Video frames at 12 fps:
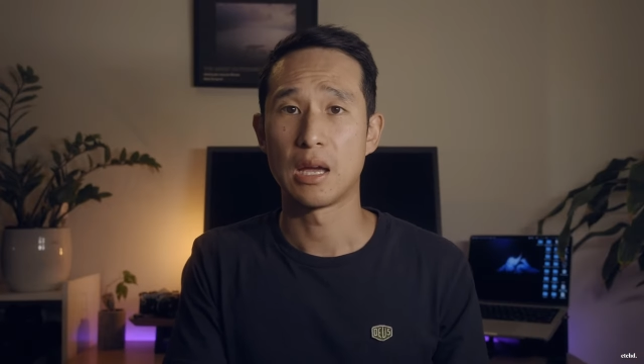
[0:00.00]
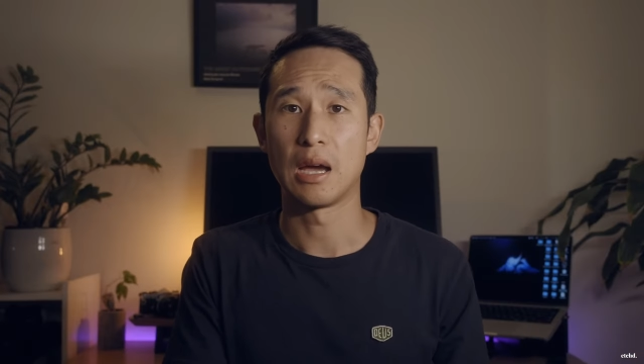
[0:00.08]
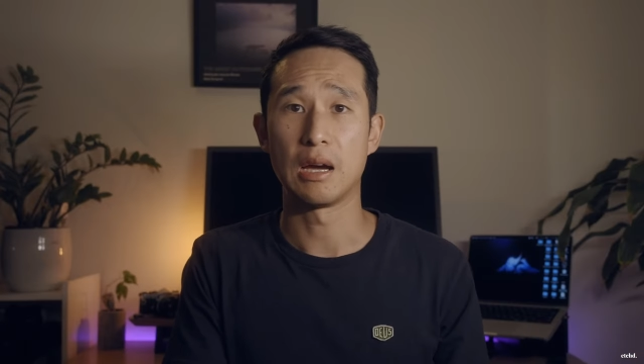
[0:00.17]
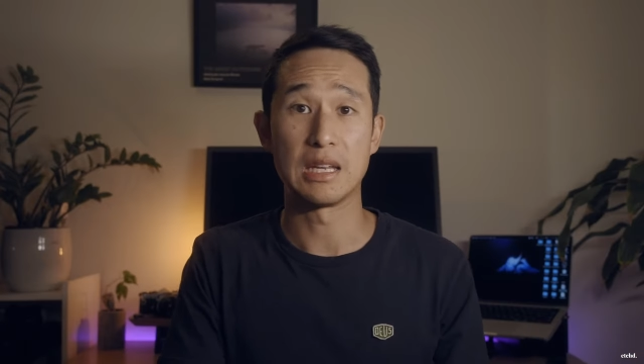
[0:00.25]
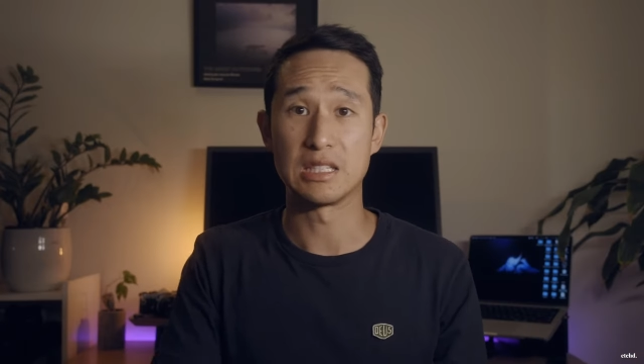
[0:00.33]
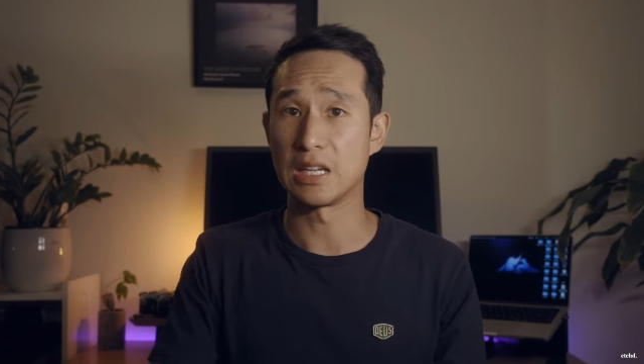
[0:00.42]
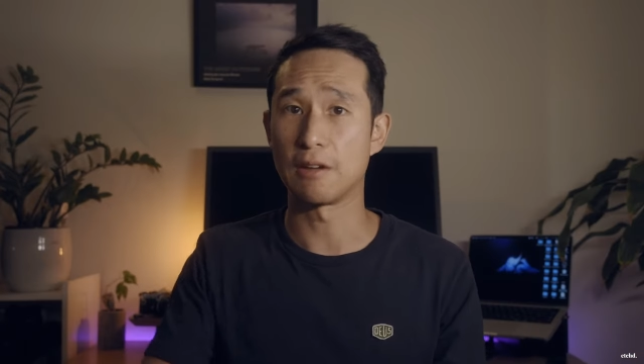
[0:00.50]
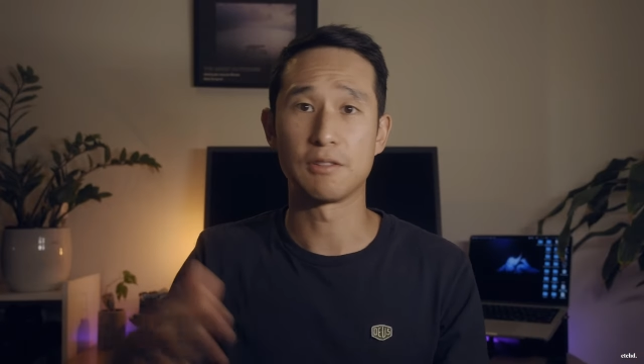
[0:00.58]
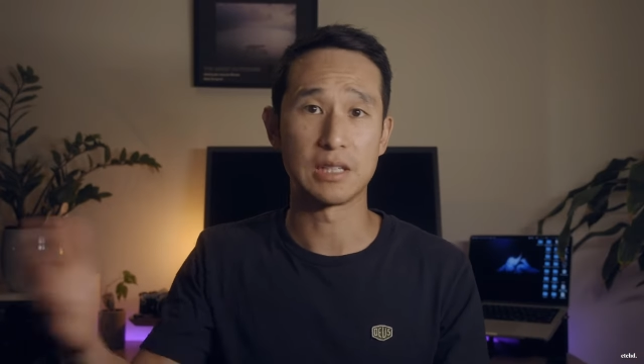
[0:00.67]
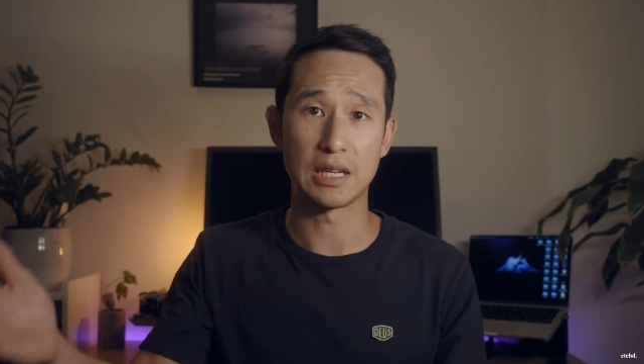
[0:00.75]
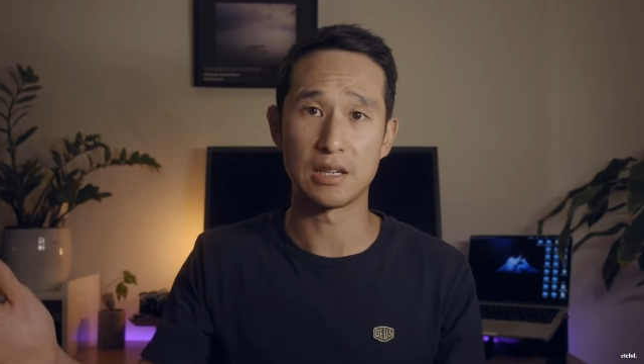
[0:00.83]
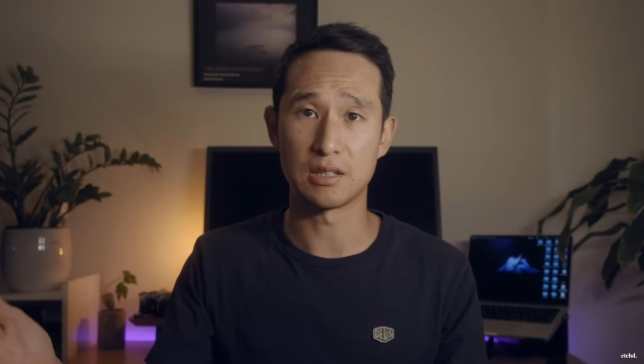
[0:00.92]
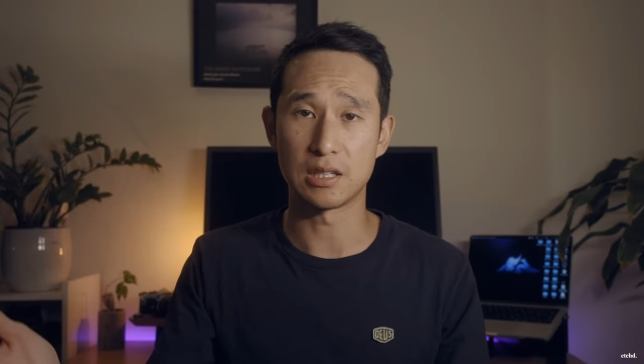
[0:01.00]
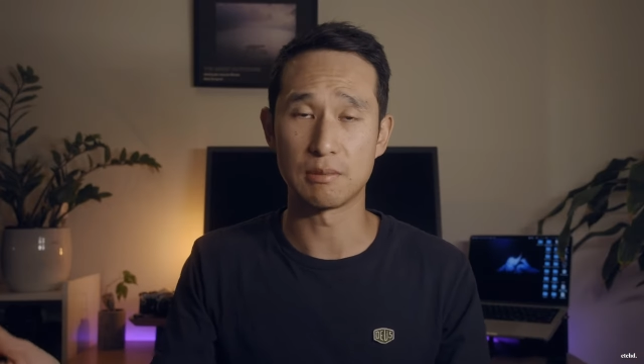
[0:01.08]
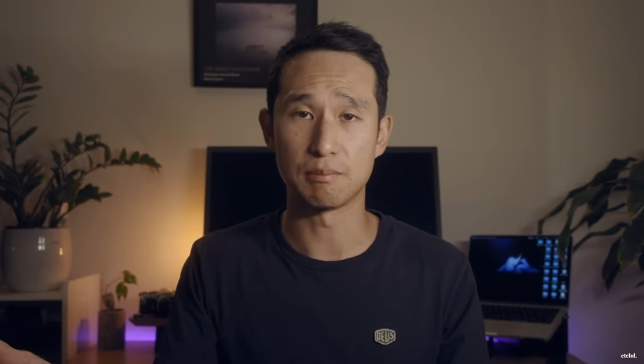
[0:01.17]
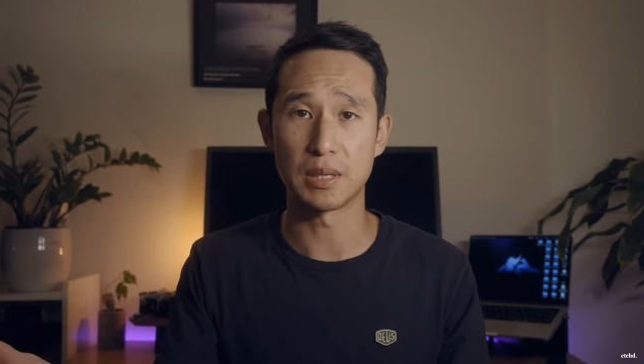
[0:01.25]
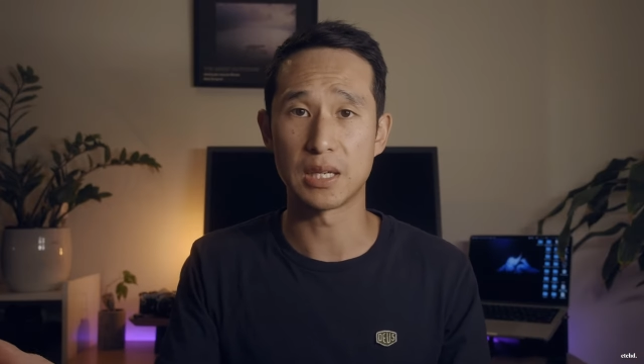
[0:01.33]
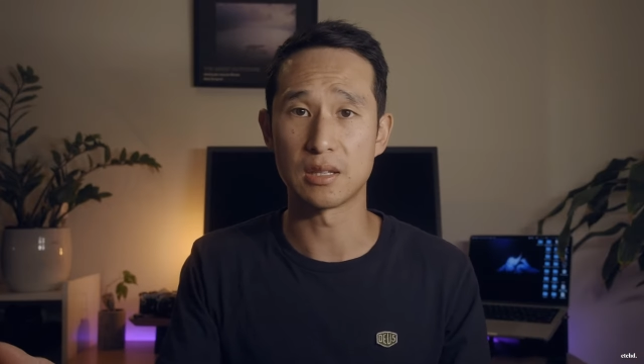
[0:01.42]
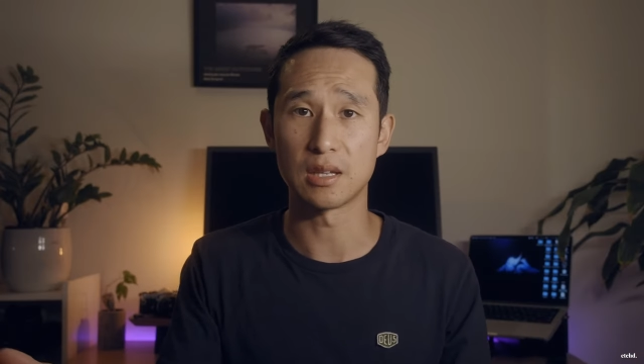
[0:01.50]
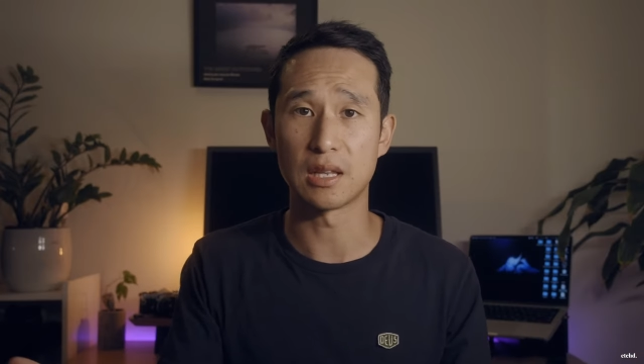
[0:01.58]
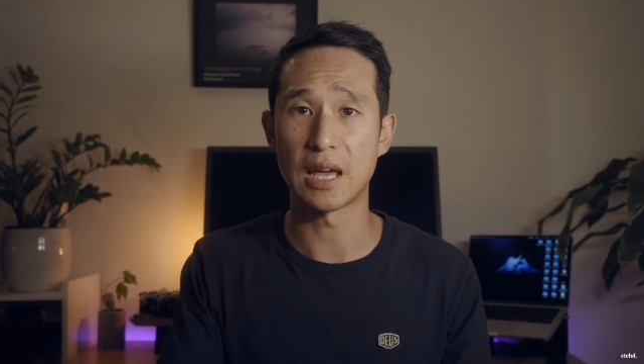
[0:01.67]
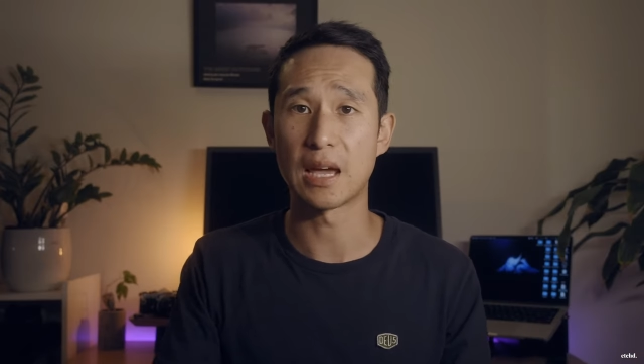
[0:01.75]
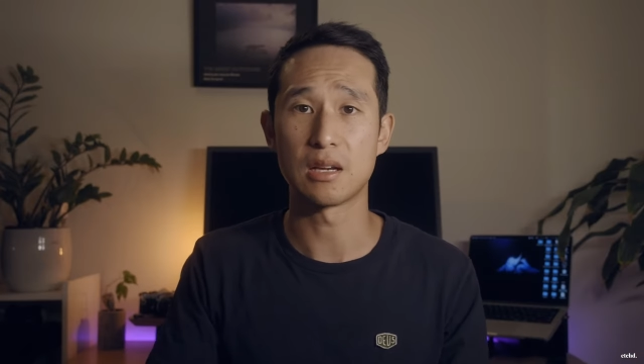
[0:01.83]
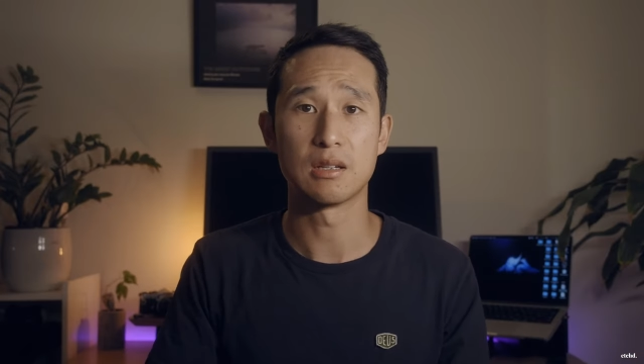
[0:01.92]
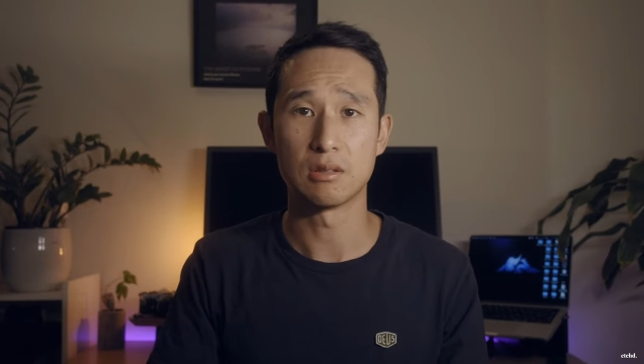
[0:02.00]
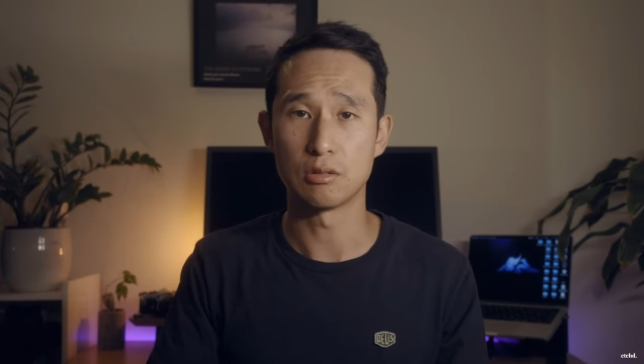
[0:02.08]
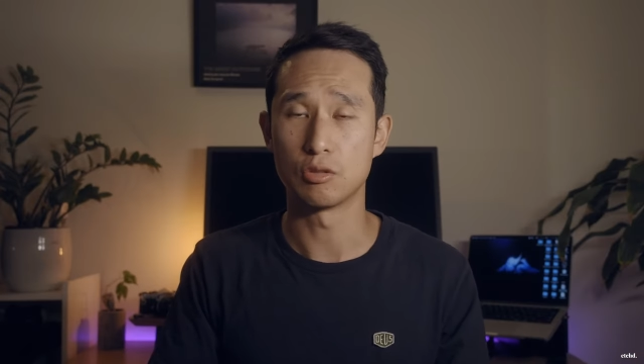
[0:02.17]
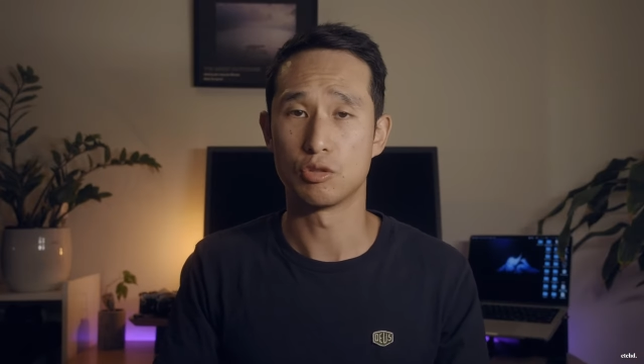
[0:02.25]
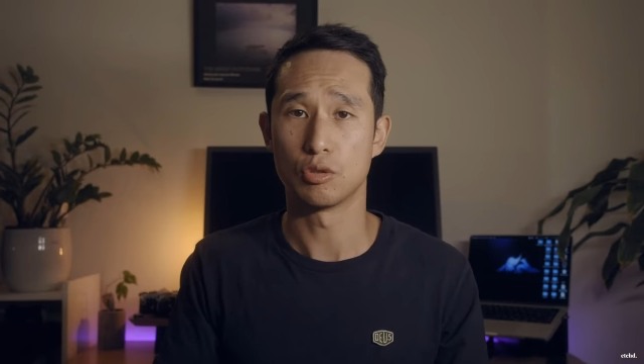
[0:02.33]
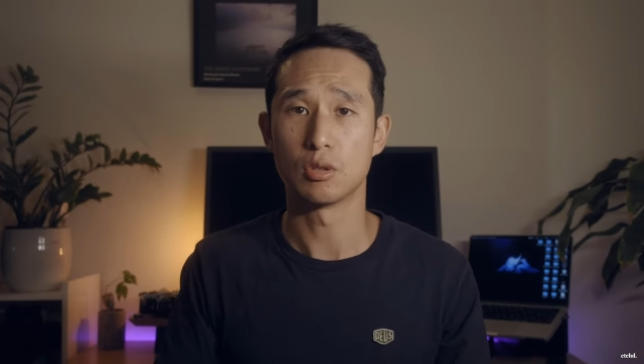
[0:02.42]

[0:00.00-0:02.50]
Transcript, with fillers: uh, and definitely anything bigger than that, do